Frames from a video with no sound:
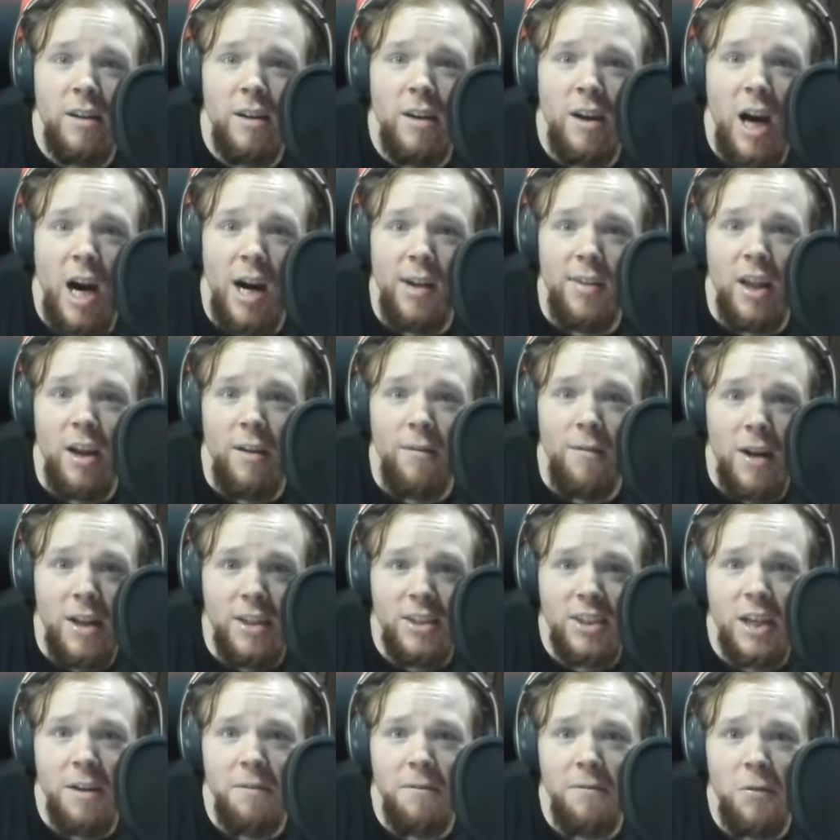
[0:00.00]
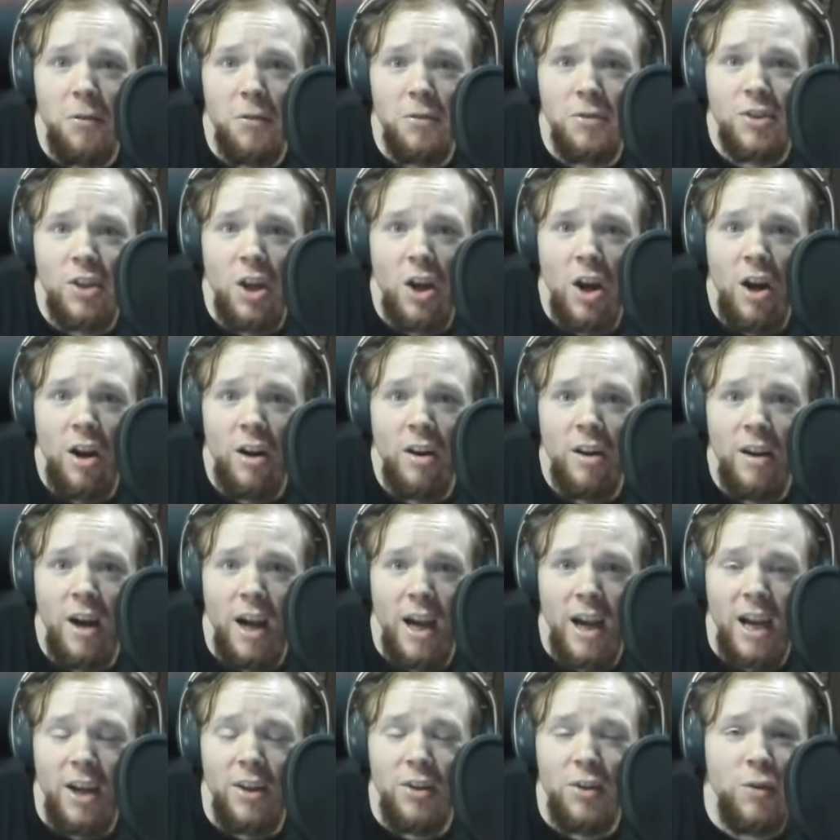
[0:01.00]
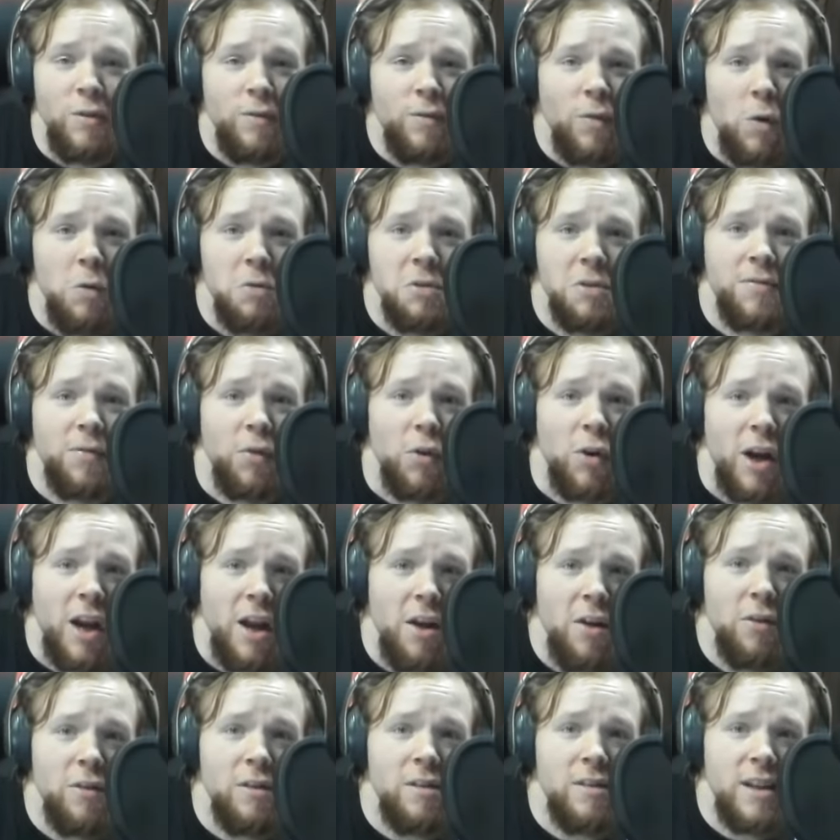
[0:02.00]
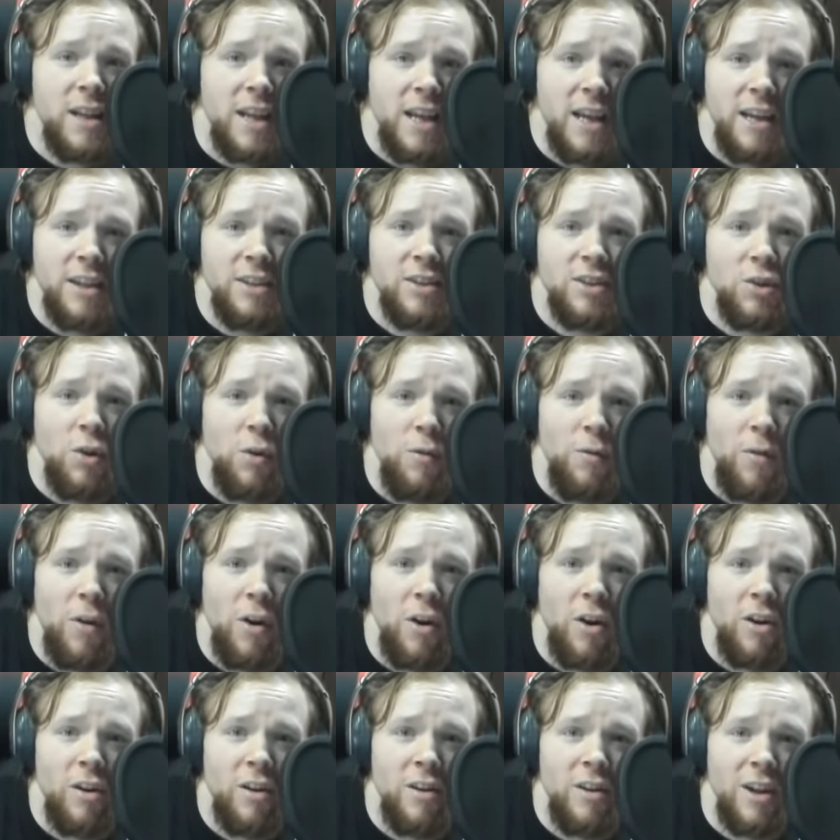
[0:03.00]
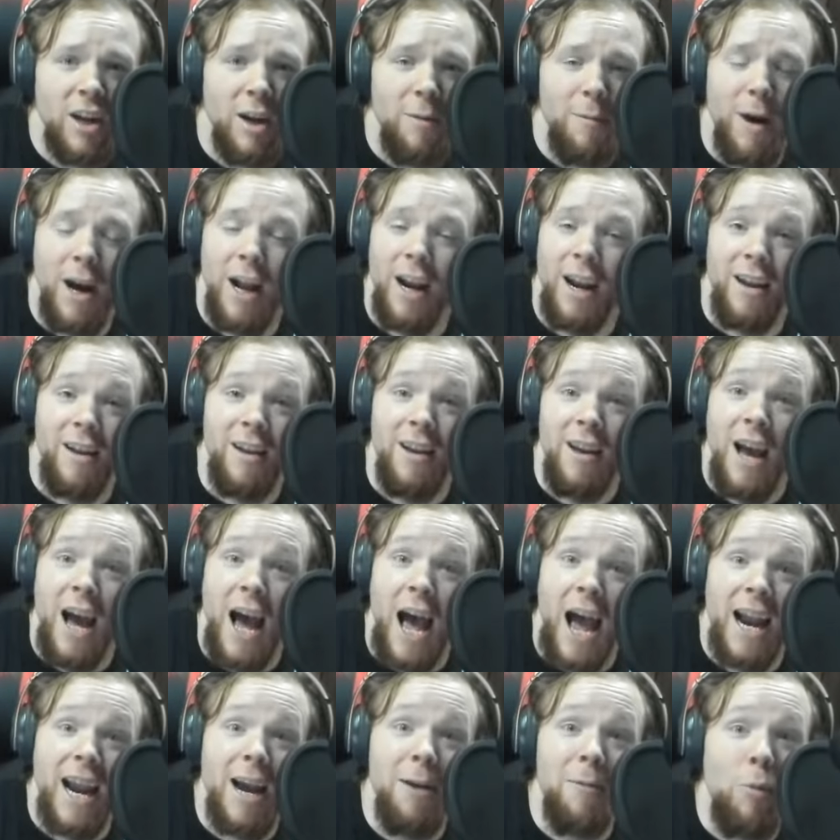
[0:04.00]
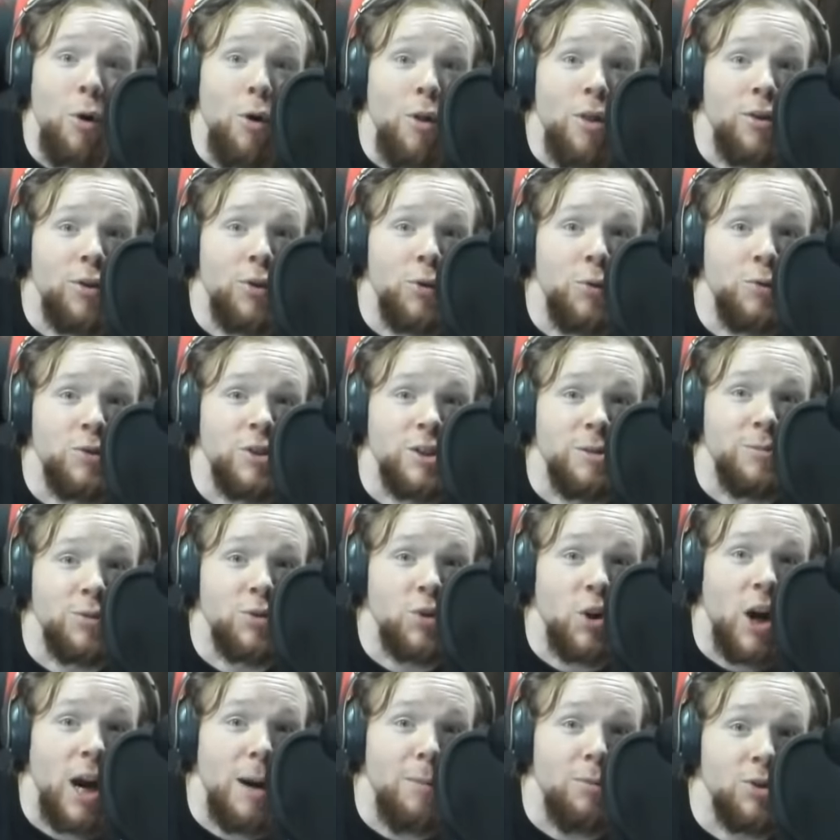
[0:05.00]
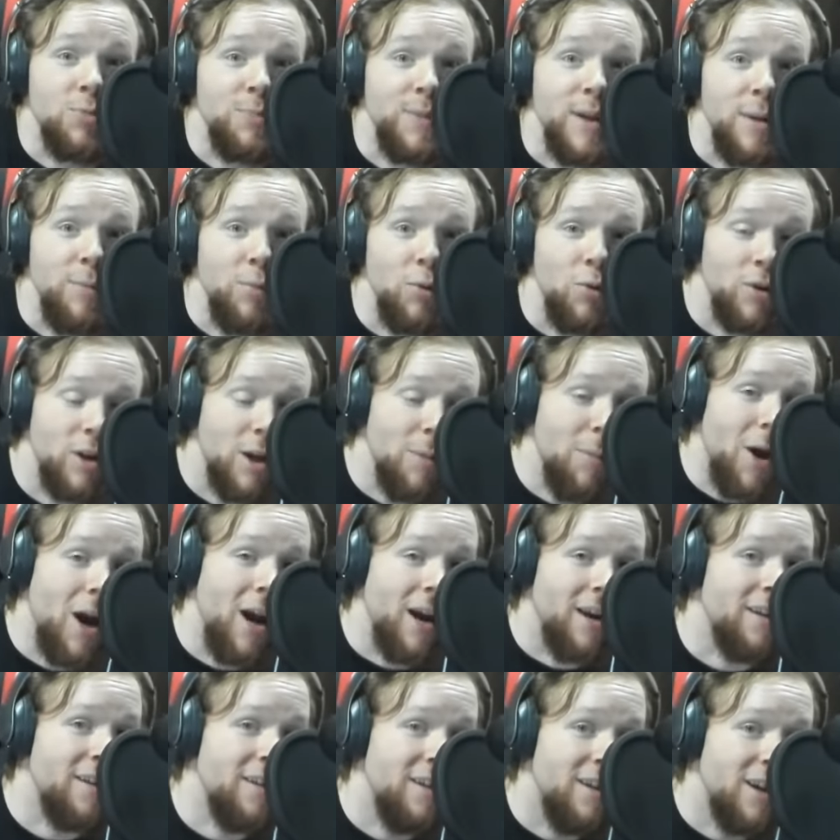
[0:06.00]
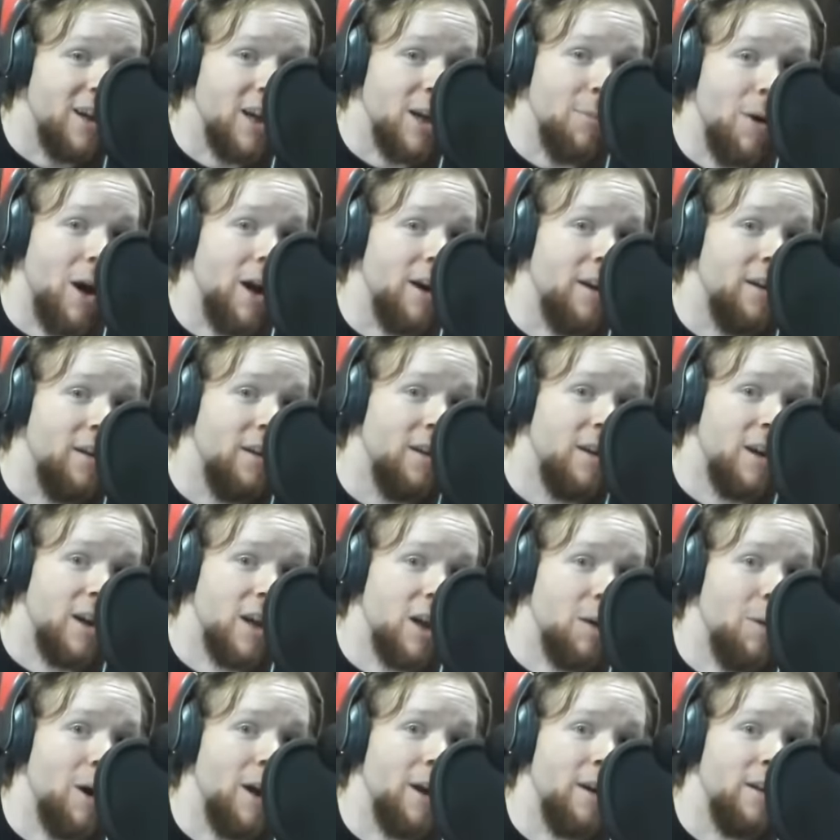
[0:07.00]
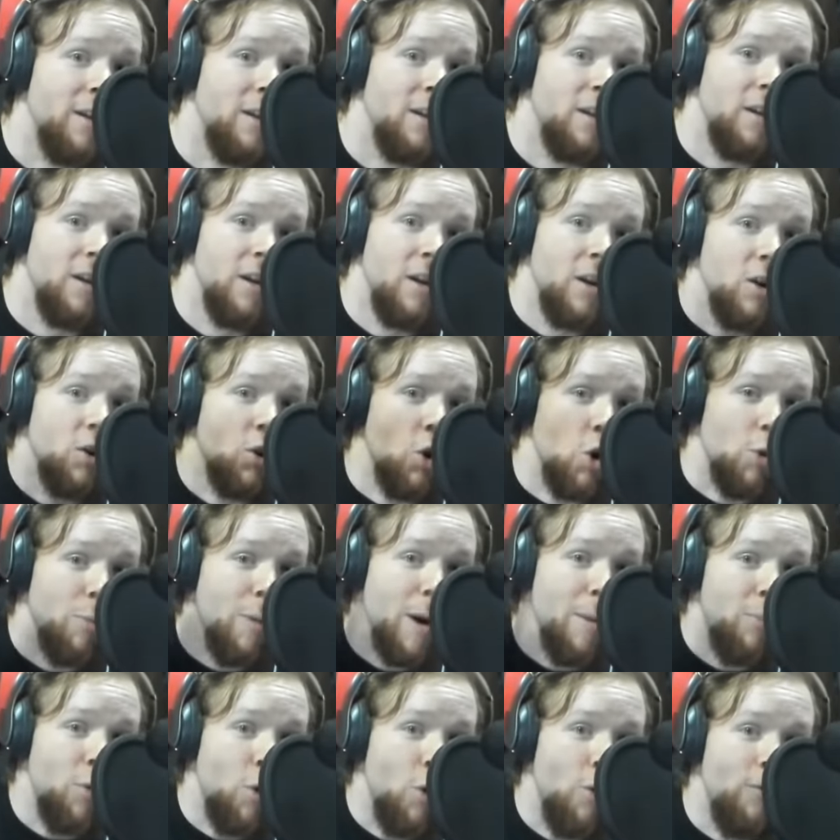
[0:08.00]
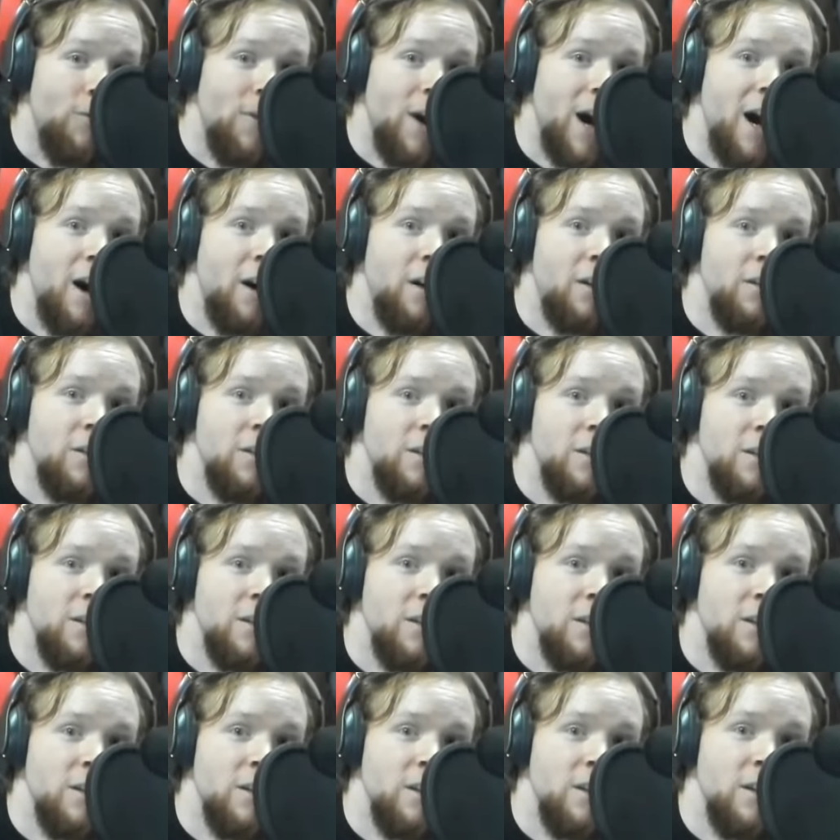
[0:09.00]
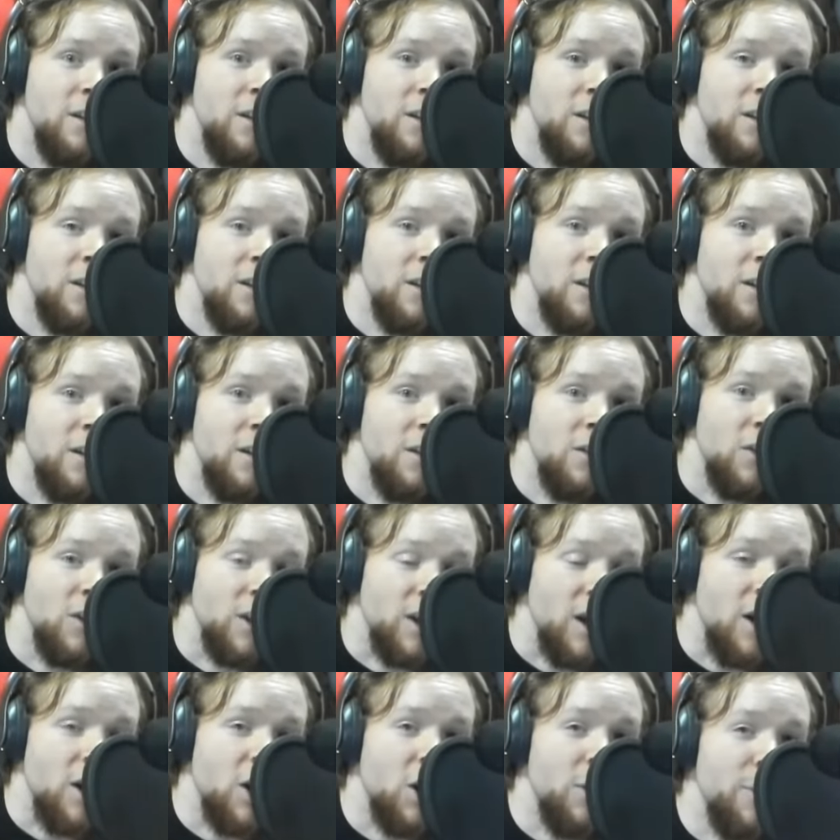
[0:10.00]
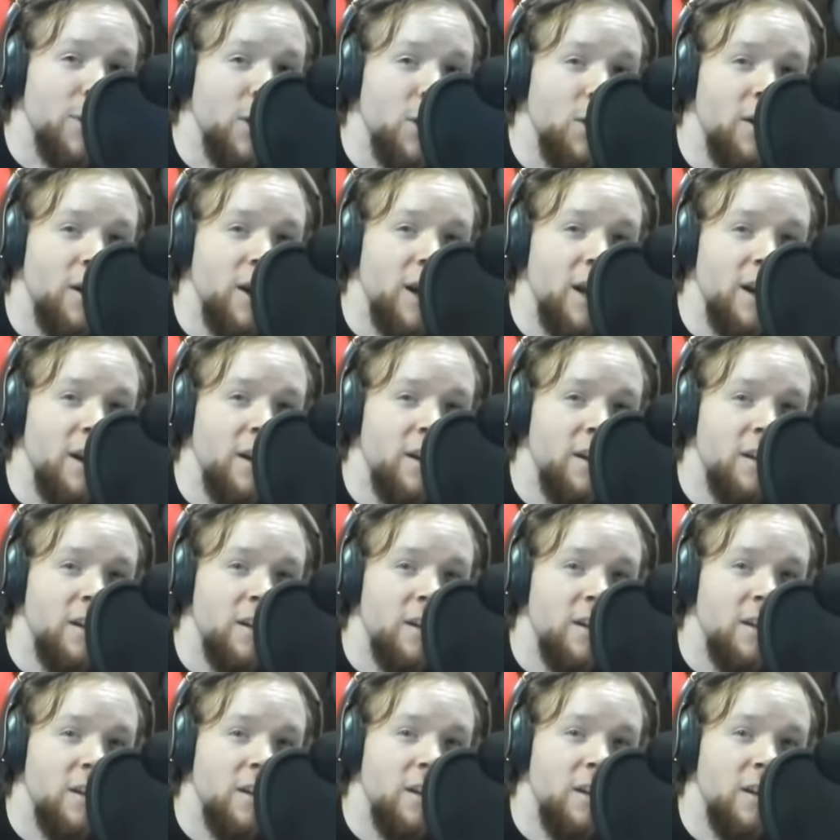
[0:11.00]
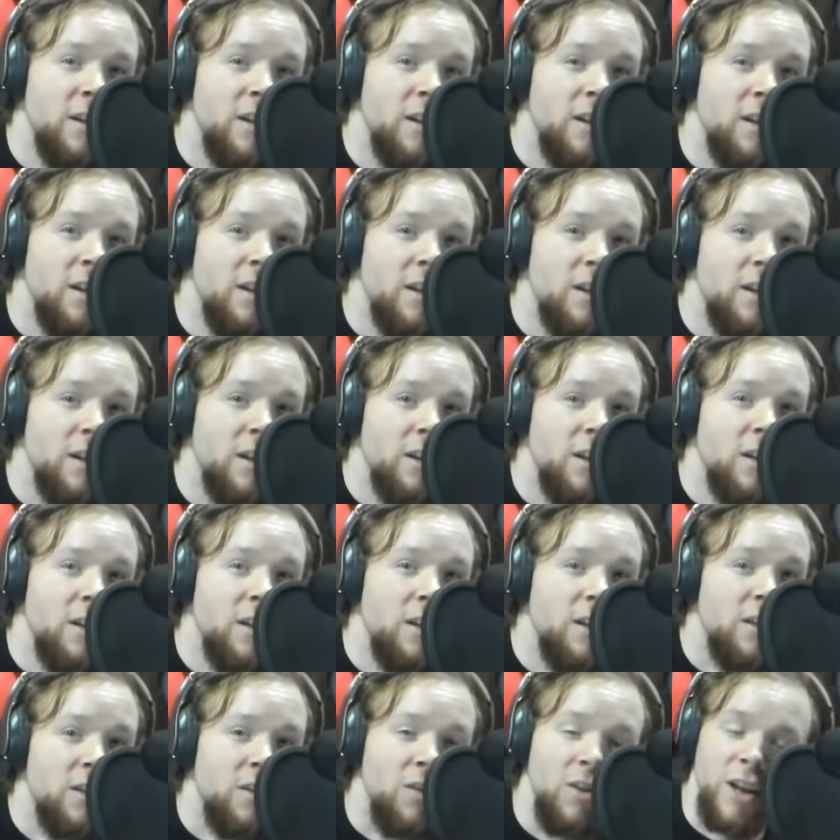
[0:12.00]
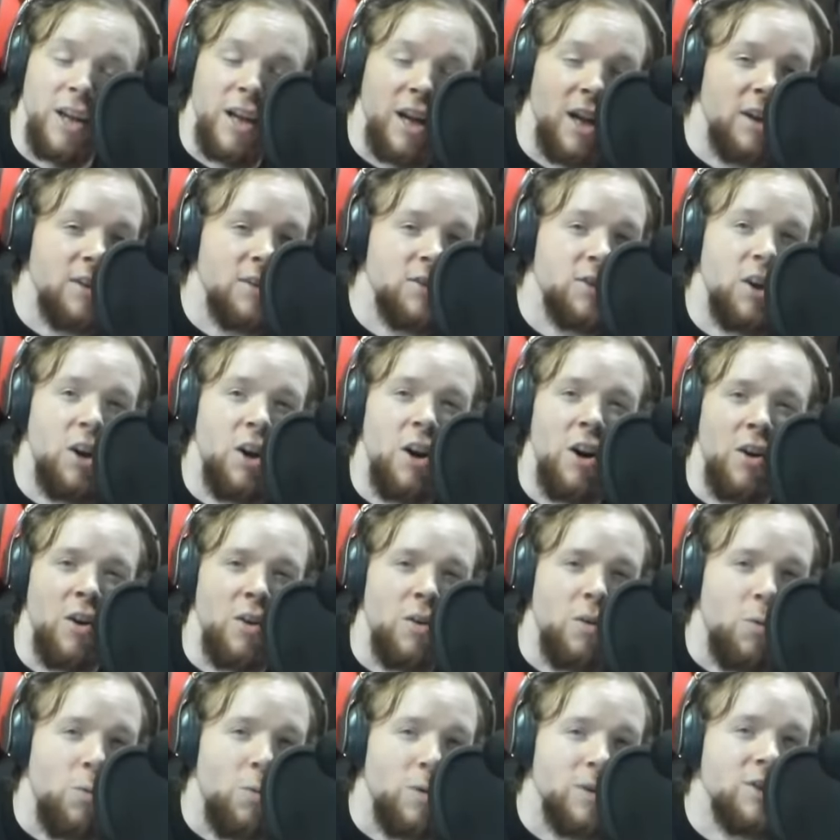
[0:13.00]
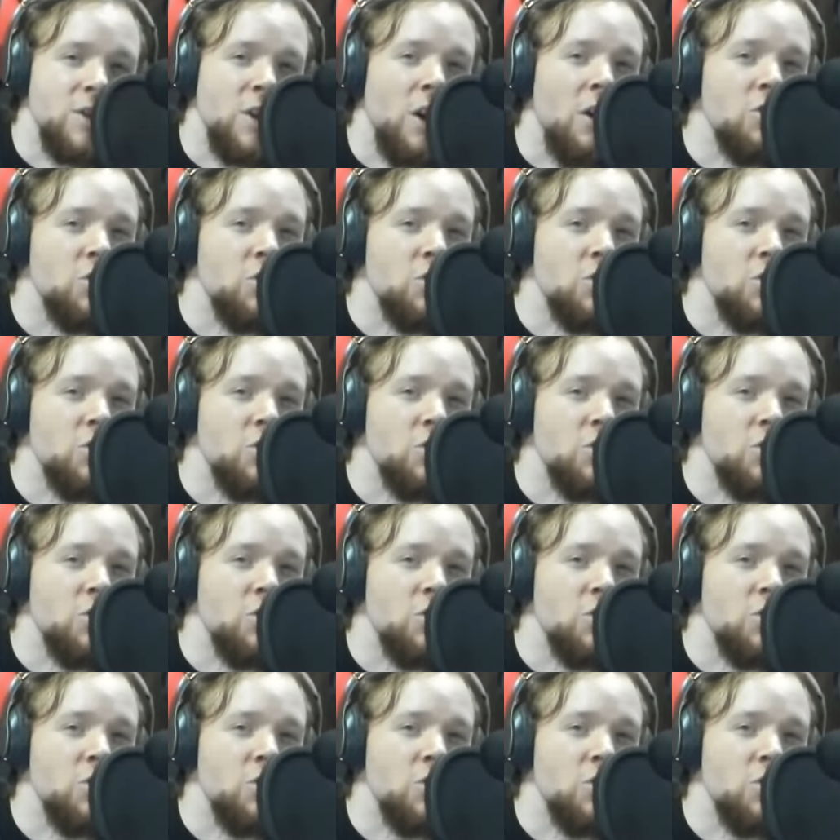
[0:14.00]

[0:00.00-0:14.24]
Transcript: on the Avenged Sevenfold song, I got two votes for Hail to the King so far. Come on. Uh, I got more than two subscribers, people. Come on. Come on. Come on. Go to my profile. Click on community. Click on a song. What song